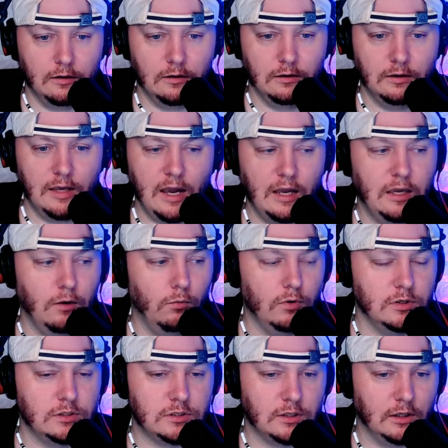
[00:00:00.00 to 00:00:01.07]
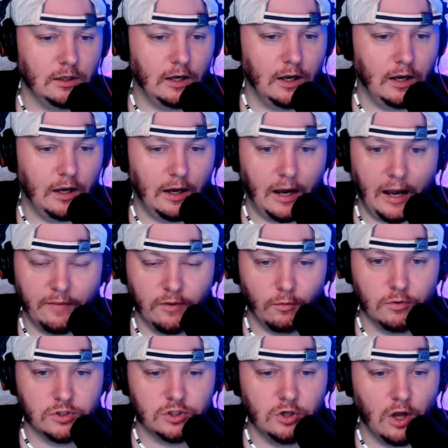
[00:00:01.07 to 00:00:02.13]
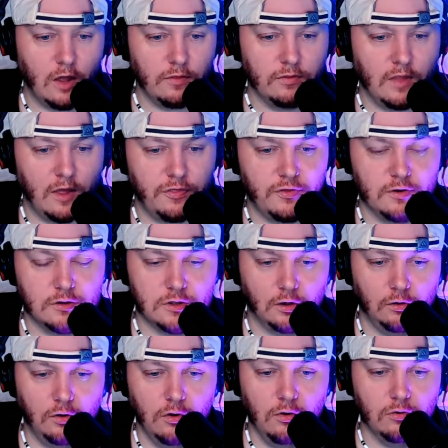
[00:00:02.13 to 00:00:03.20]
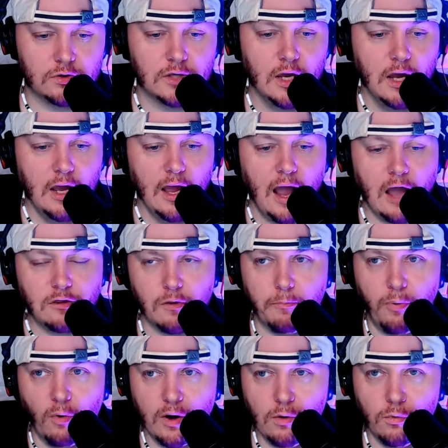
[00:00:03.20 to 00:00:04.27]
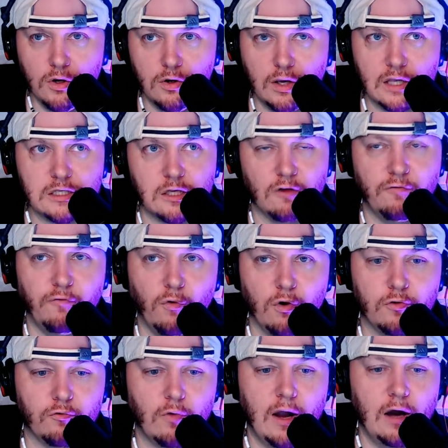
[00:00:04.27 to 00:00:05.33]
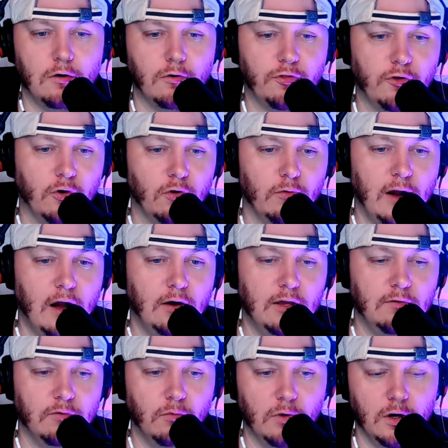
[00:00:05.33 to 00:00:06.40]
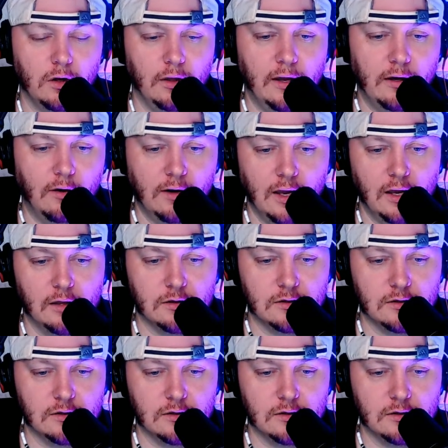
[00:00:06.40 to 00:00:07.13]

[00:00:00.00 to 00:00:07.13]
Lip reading: Yeah, he was, there was nothing to lose. At the point where you get to the fourth round or third round even, where you're like, okay, this